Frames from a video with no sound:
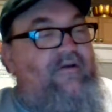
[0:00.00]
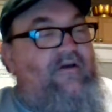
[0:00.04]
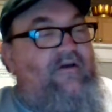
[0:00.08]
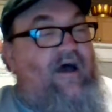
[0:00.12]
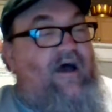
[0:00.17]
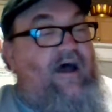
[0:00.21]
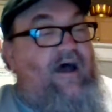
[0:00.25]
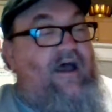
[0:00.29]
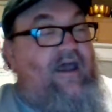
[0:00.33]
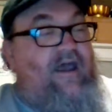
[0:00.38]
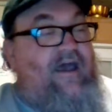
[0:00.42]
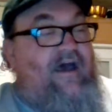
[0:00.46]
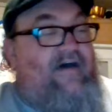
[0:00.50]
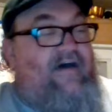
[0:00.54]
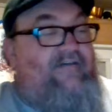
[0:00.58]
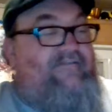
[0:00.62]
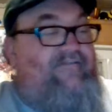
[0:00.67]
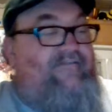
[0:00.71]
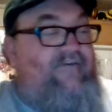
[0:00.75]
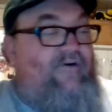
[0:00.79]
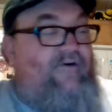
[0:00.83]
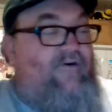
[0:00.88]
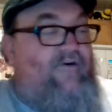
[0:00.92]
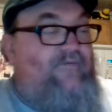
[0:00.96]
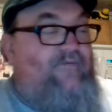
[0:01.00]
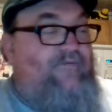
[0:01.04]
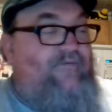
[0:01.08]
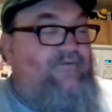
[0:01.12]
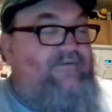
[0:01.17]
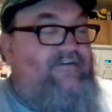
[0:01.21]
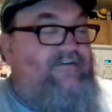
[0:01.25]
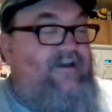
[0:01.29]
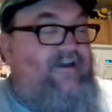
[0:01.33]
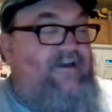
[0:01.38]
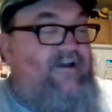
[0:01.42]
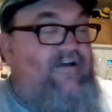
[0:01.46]
I have
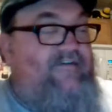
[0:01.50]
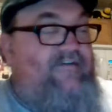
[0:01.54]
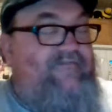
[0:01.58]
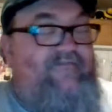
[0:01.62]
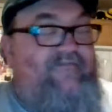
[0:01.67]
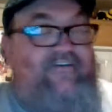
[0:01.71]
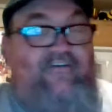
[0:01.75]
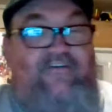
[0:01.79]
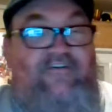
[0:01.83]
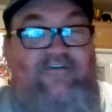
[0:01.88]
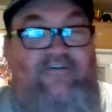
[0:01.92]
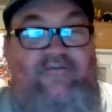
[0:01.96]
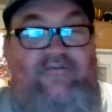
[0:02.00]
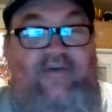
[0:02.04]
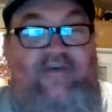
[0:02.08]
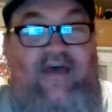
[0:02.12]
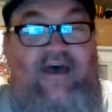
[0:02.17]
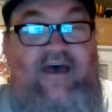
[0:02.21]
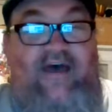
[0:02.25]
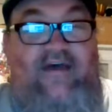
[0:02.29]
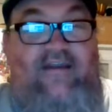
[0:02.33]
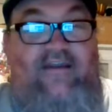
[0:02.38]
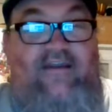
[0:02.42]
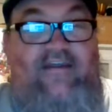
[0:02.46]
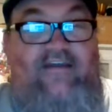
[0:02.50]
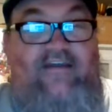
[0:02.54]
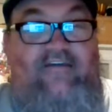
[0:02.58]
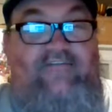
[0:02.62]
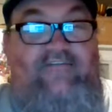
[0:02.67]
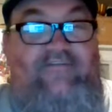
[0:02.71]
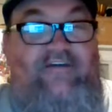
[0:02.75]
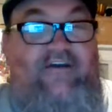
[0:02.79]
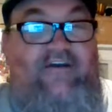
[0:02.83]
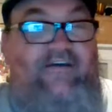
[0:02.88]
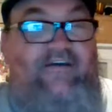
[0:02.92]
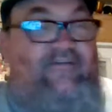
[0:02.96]
almost enough to do that.
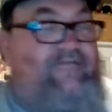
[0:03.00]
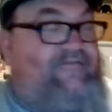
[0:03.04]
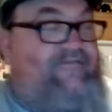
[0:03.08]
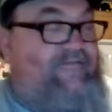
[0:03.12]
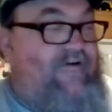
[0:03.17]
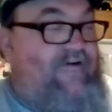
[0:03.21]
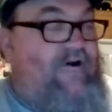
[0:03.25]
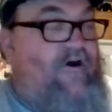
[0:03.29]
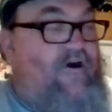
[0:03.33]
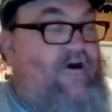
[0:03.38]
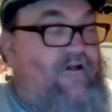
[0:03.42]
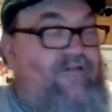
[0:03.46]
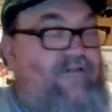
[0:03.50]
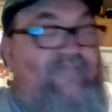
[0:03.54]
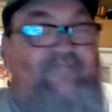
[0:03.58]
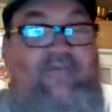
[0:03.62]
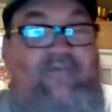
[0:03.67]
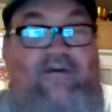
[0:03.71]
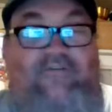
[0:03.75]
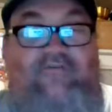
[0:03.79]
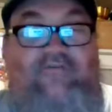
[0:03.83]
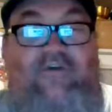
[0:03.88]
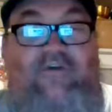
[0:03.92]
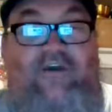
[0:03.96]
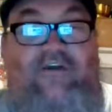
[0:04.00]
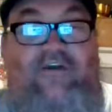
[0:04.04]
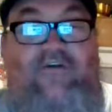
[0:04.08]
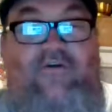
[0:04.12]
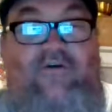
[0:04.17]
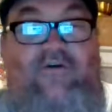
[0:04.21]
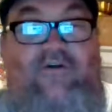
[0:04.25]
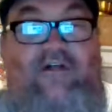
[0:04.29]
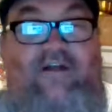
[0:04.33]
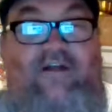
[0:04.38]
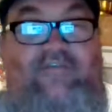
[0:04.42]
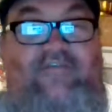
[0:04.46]
For all of my ring
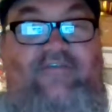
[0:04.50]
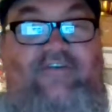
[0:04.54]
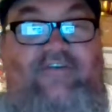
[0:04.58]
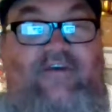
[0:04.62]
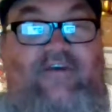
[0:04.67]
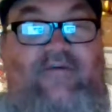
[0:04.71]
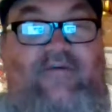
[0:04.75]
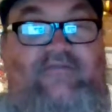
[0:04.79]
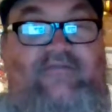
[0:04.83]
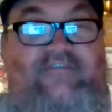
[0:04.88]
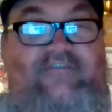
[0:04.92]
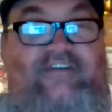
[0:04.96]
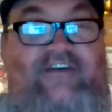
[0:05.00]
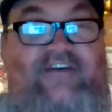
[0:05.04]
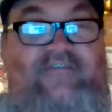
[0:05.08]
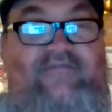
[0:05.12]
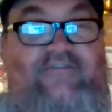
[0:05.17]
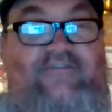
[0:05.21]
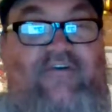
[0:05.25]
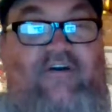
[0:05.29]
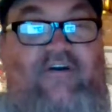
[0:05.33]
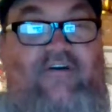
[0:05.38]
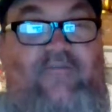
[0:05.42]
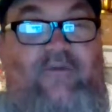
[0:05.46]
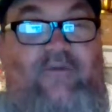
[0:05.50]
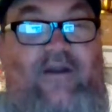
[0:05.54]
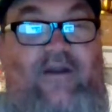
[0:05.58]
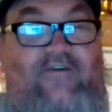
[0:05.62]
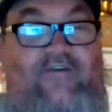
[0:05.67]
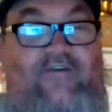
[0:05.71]
goal, everything we've saved for our wedding